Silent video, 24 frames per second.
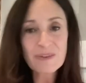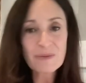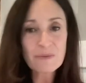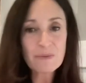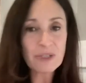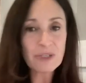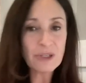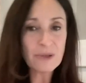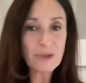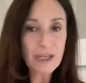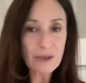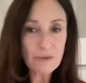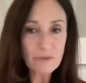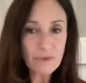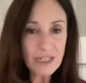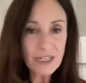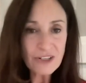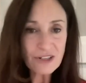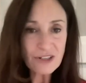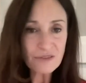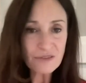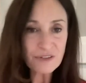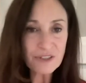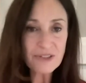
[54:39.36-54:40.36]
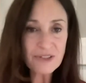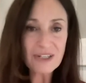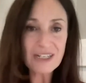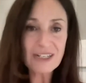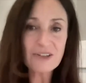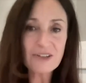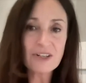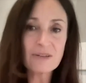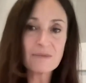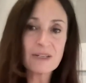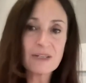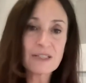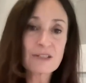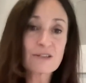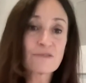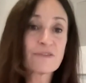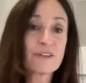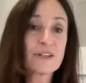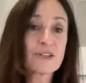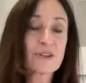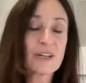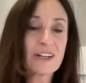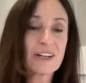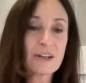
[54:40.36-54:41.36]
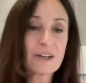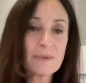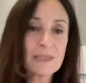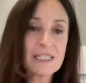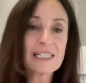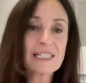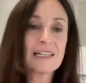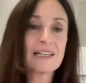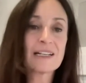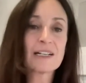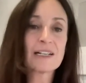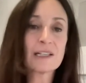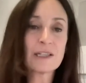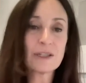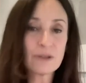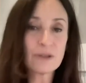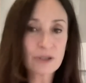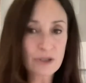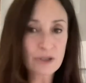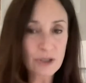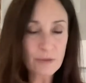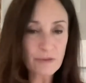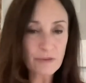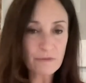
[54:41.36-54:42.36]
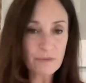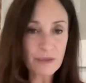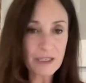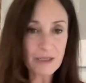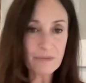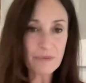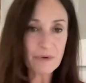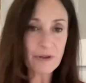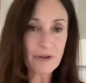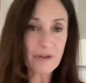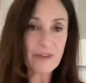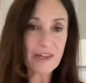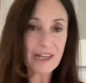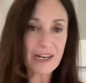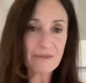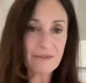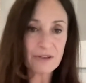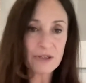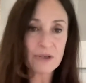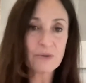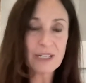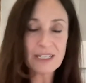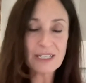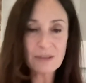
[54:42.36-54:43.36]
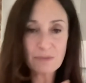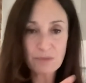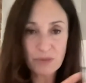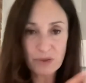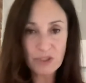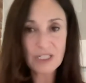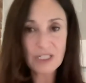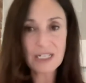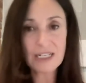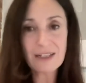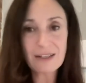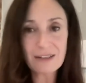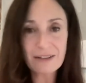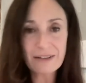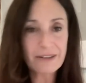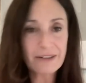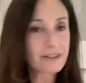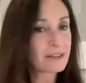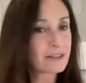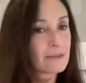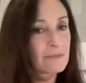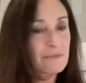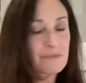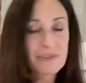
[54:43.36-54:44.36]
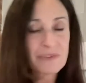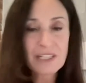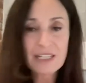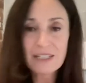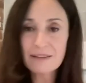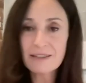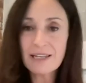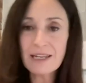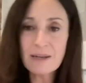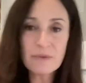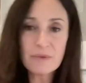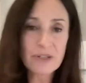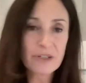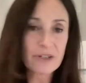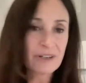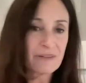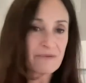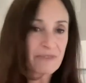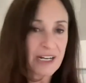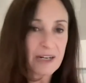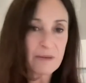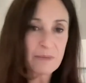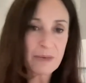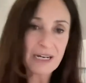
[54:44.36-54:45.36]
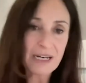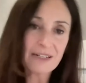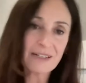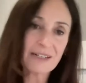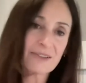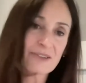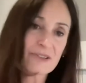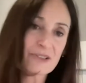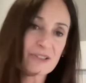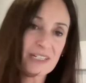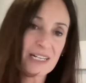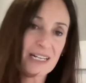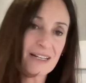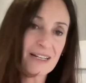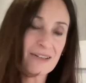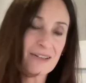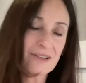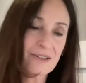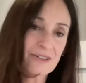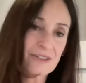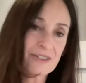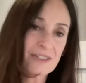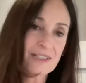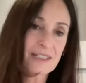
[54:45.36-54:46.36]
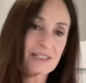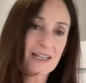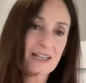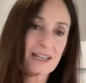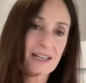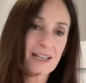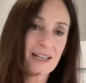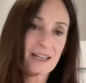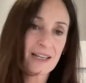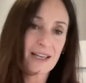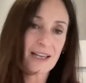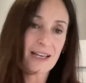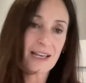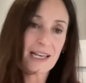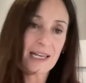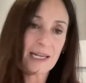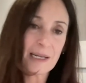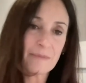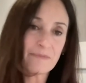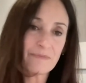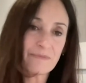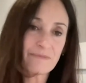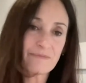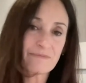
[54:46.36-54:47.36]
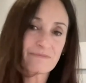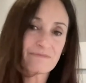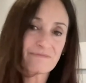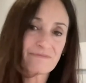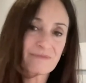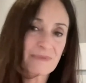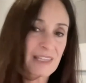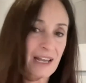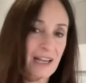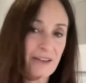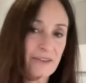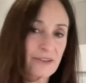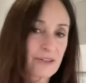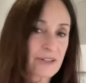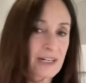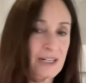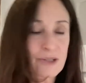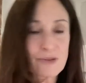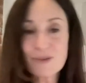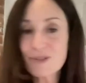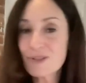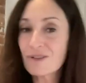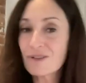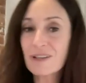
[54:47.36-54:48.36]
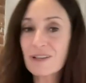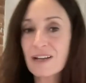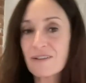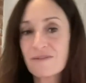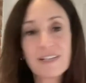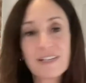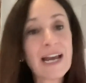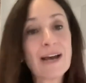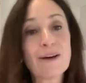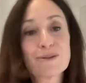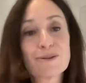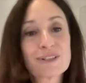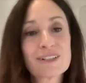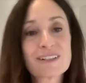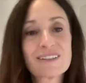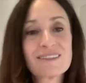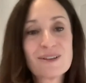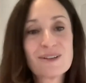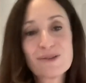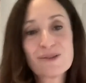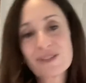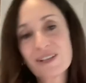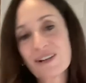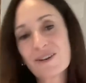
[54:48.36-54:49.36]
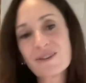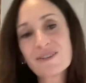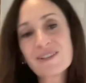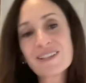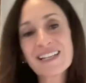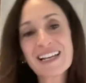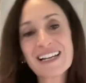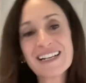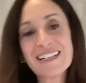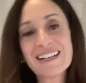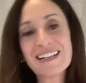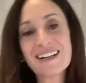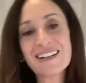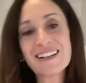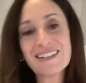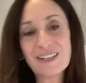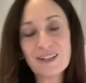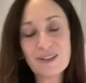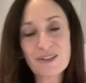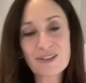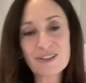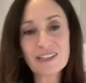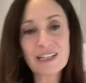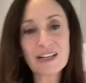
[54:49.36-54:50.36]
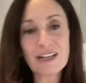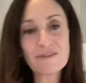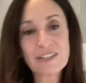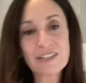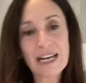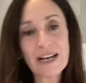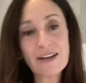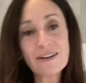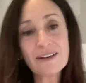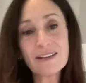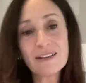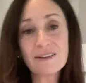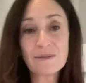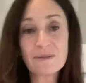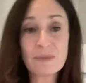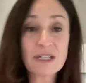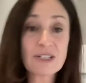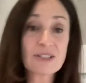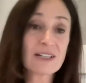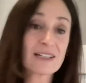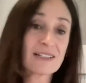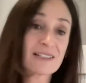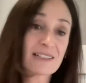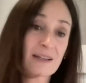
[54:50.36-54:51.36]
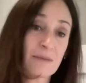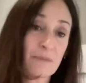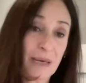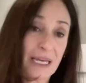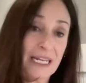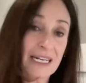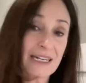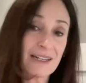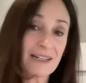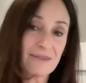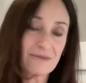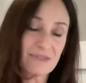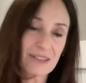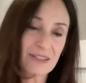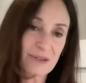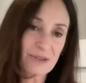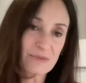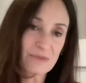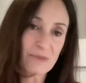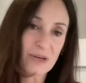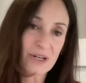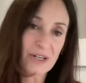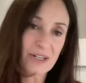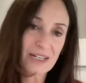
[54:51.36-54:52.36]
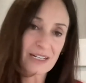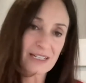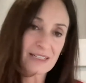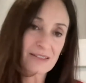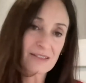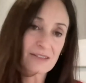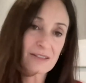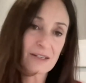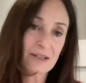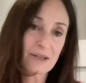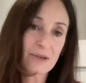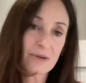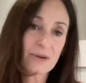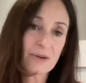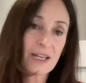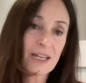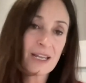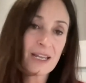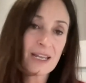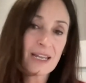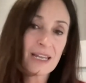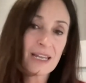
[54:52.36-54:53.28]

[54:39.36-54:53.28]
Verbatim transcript: when you get regional free trade agreements or free trade agreements that include a group of people that have agreed to particular labor, environmental, and other standards, um, the other countries are left out. Those that aren't signed on, you know, they're left out and they're much less competitive in those markets. So